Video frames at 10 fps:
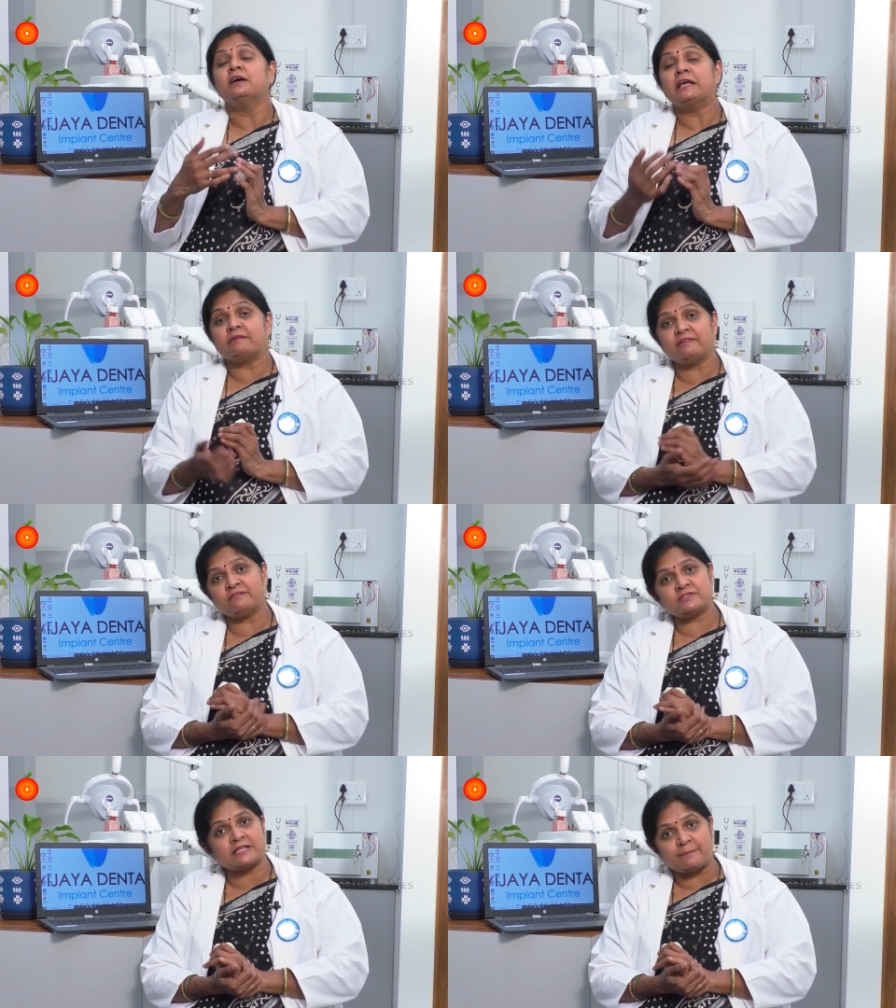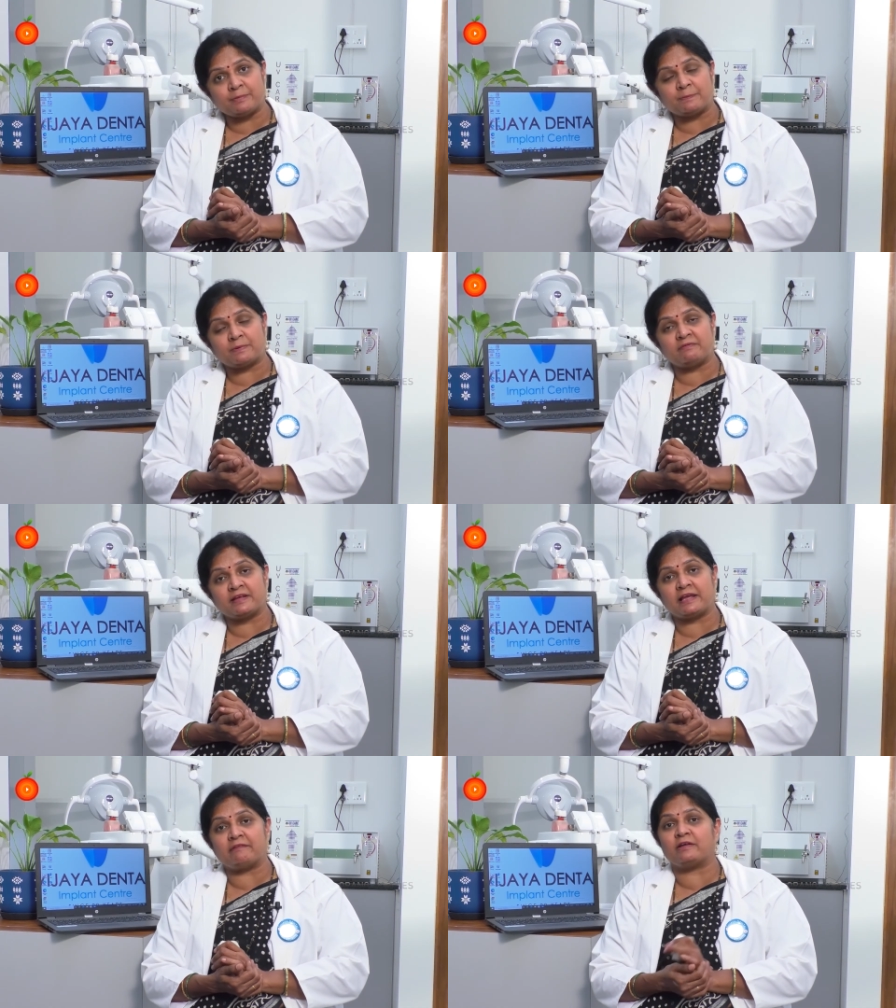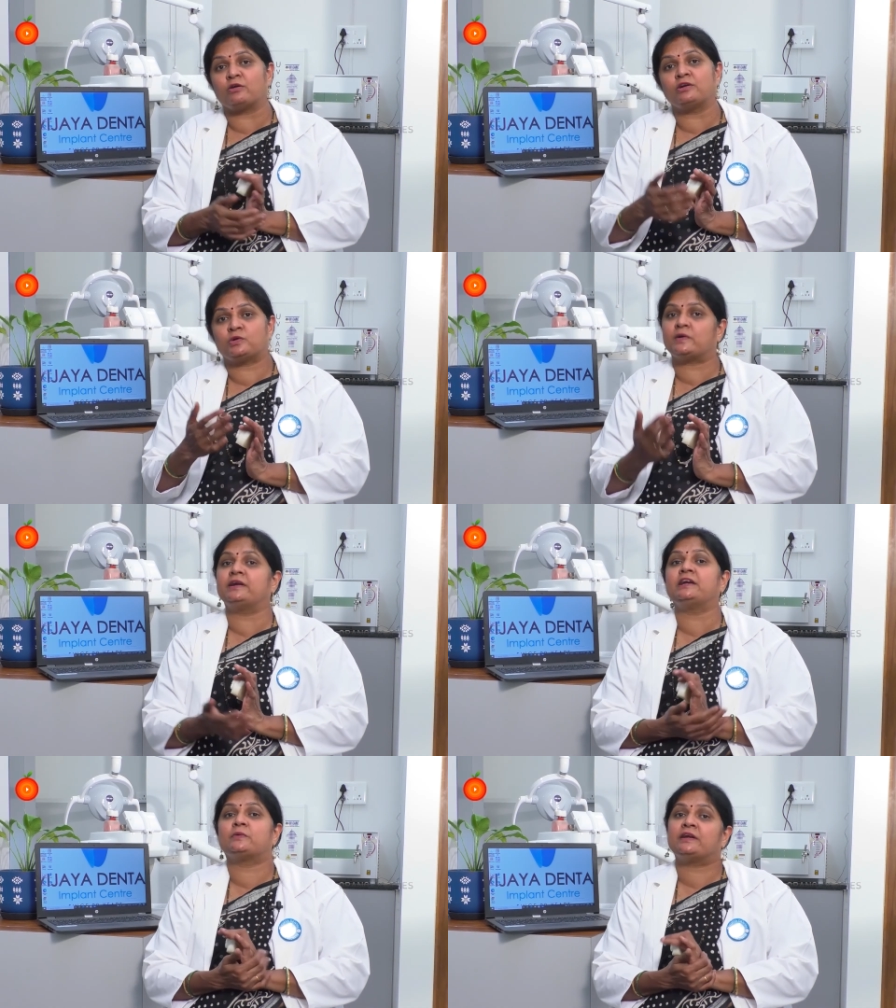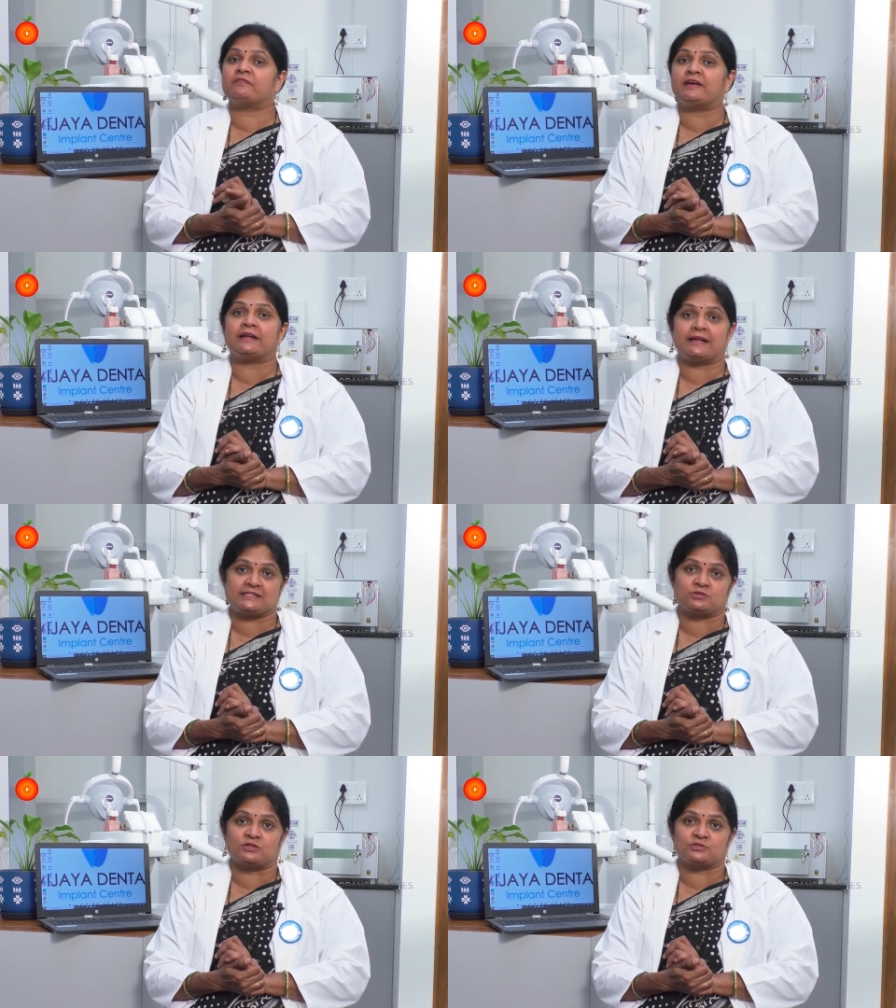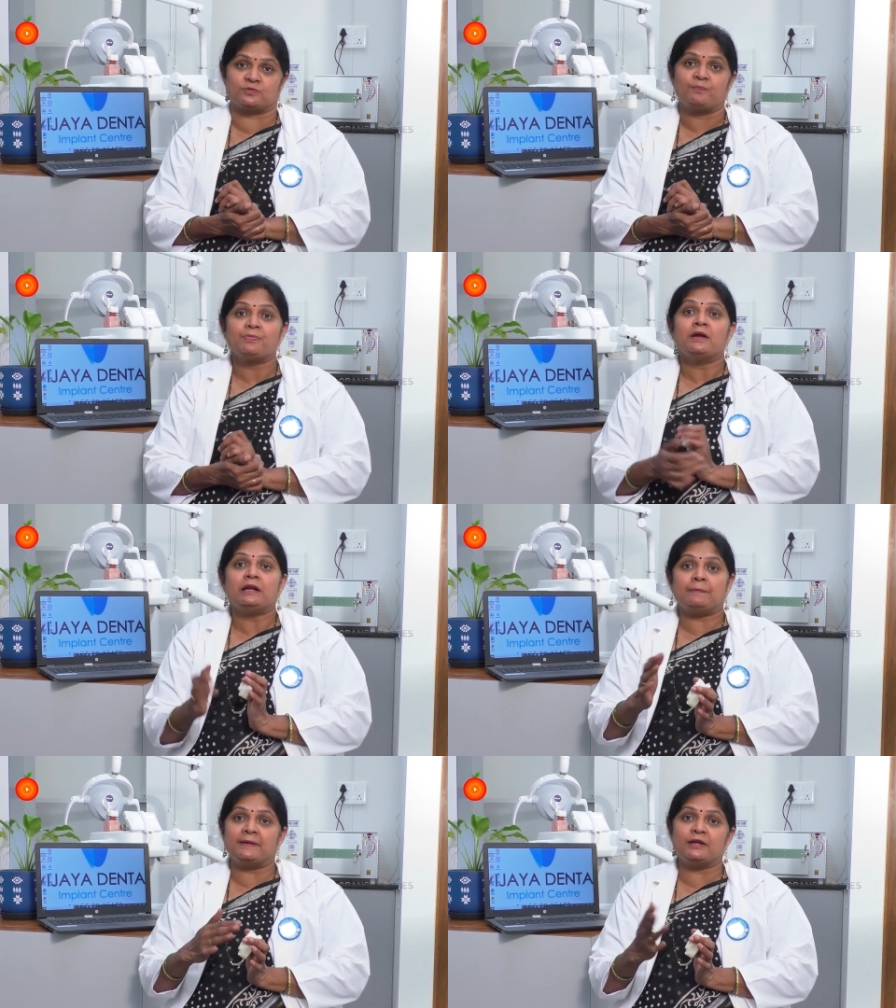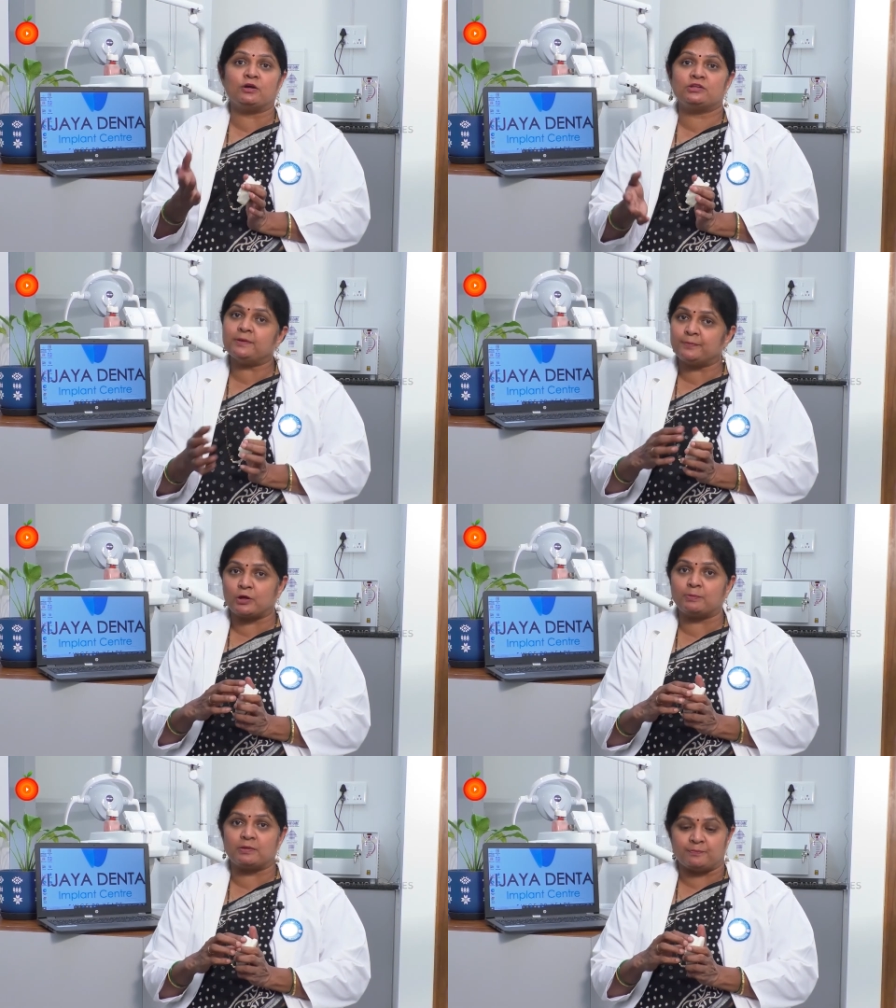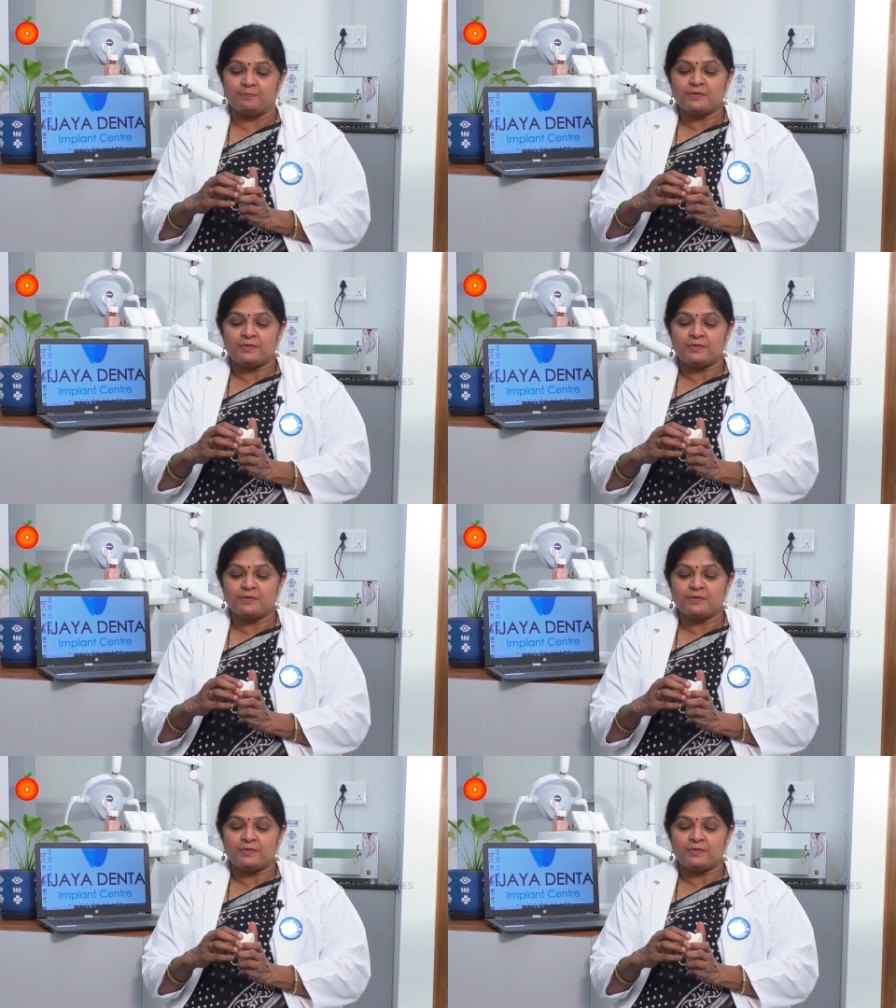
even for some people we give around 20-25 trays also, depending on the problem.